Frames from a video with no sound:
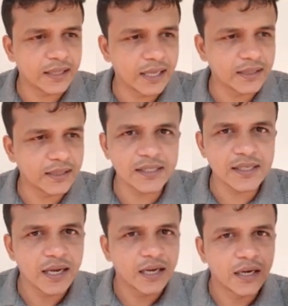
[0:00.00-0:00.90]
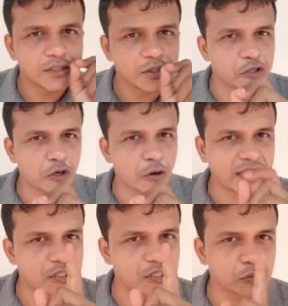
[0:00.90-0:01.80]
Length is 0
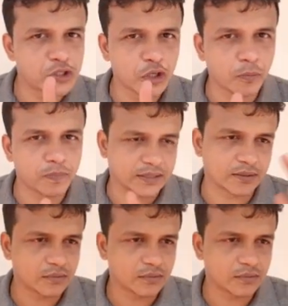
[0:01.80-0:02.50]
minus to 0 plus.